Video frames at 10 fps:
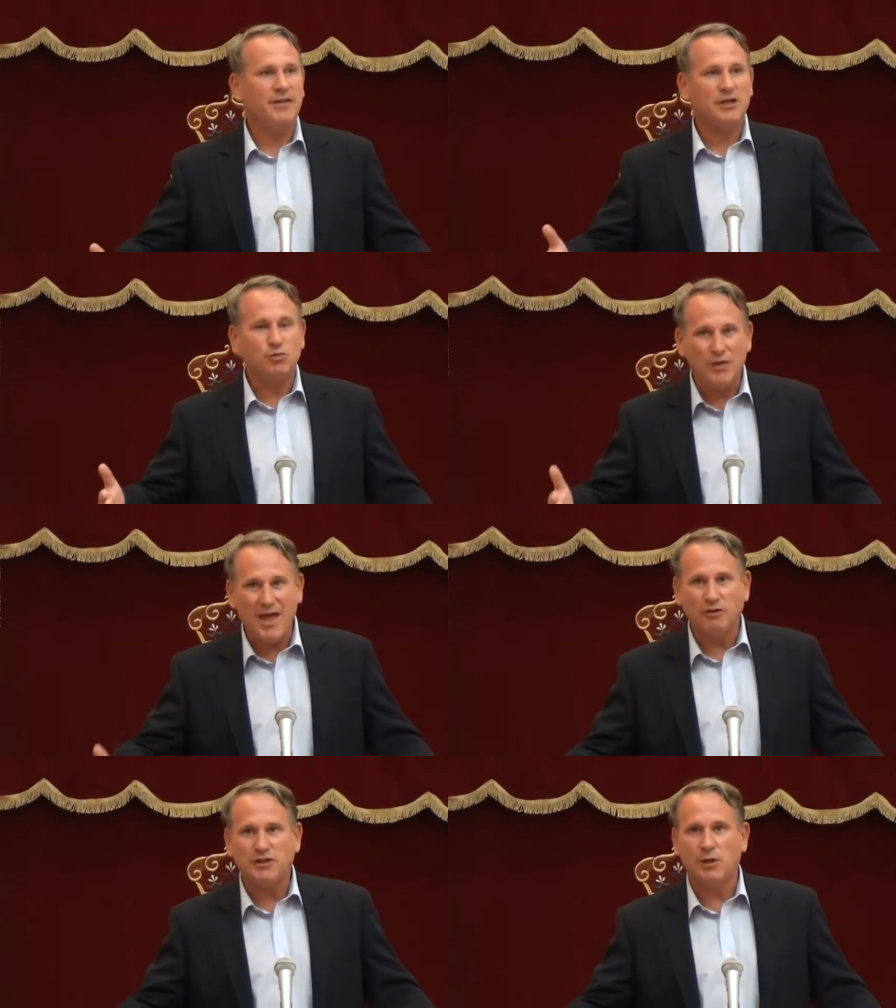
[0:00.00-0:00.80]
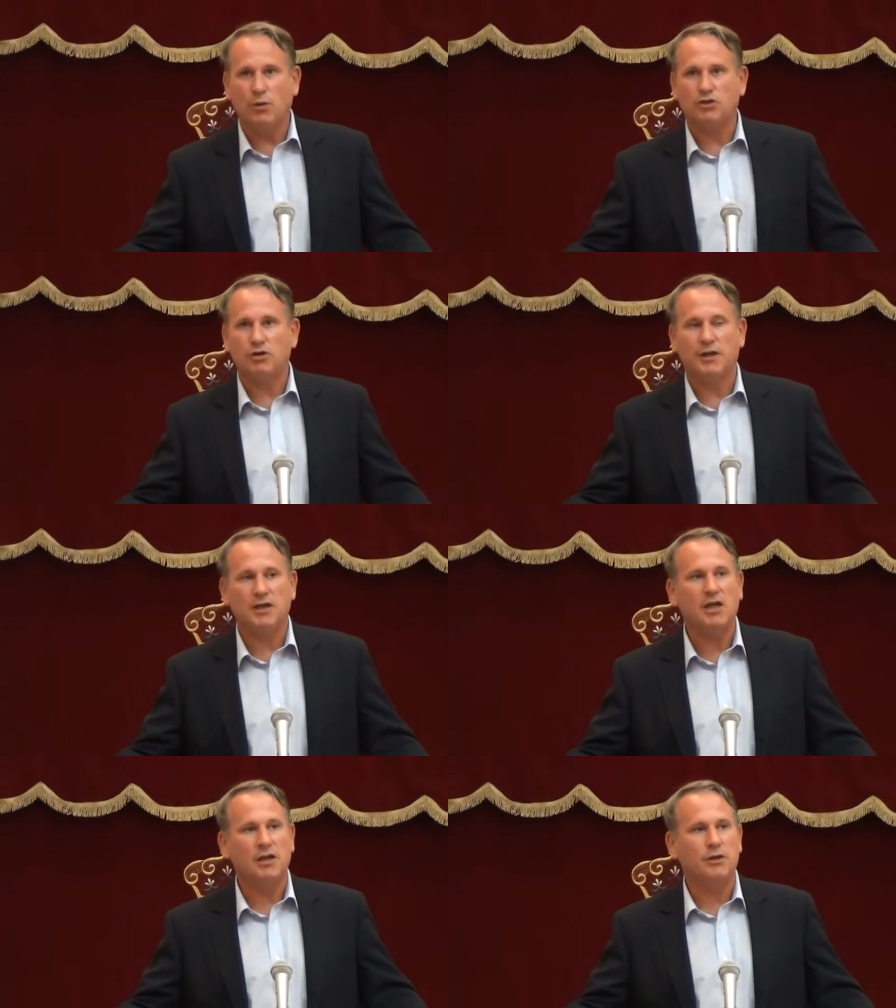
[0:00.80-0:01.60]
and that's without anyone trying
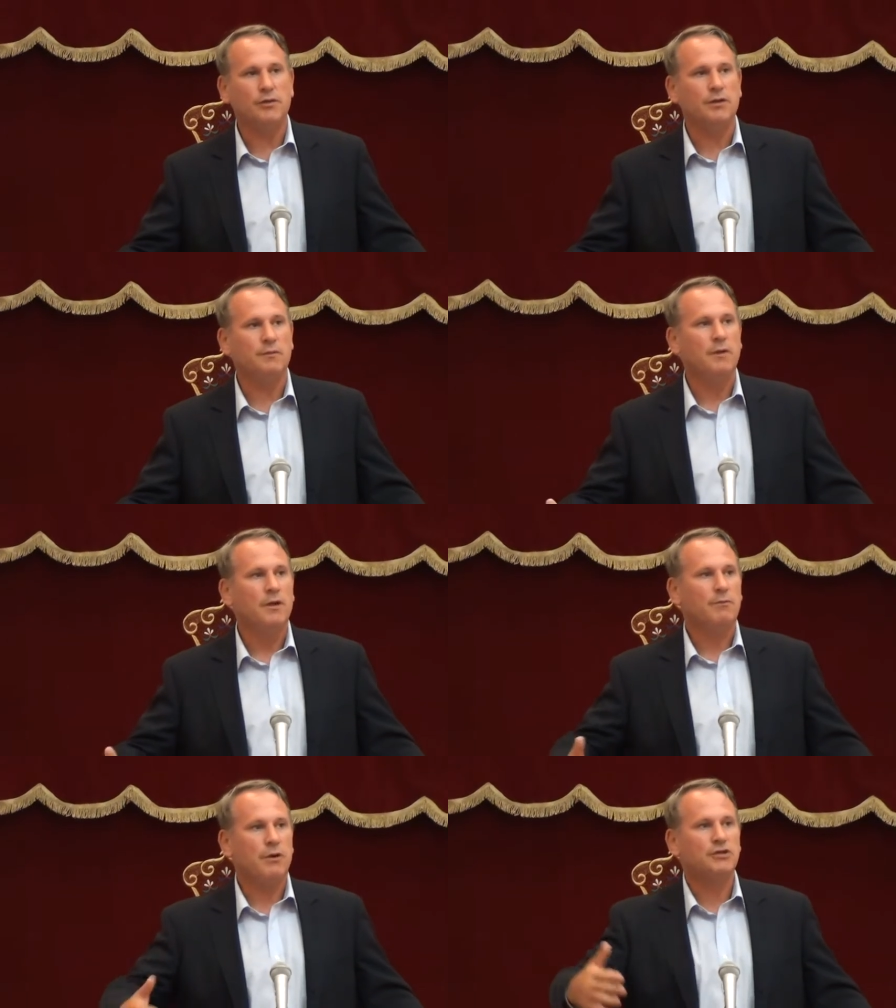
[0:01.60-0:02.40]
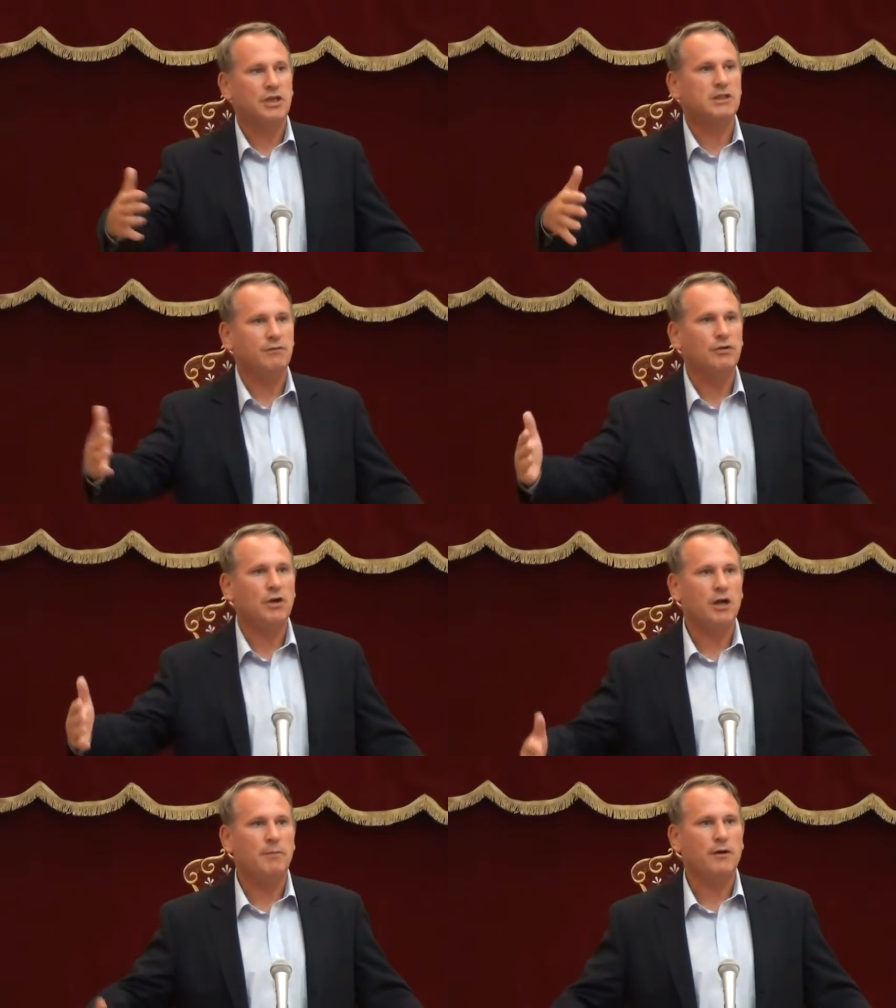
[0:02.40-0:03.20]
to kill you in the process of you
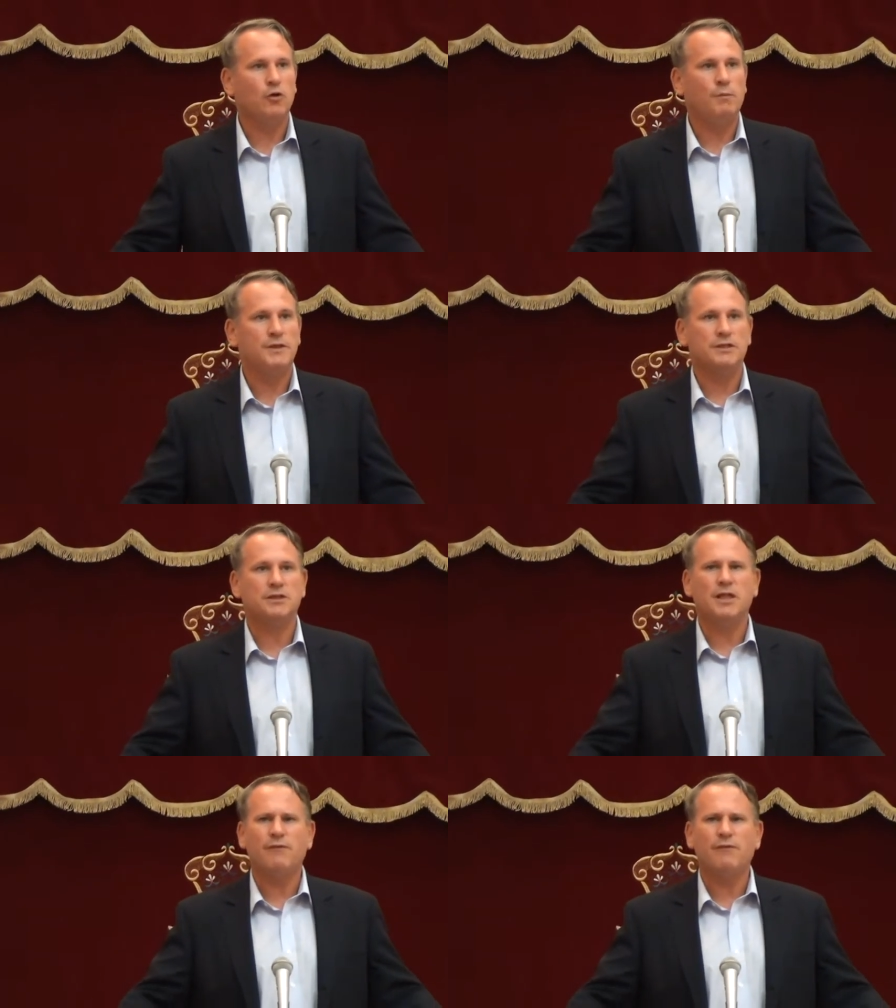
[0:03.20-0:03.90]
going about your business.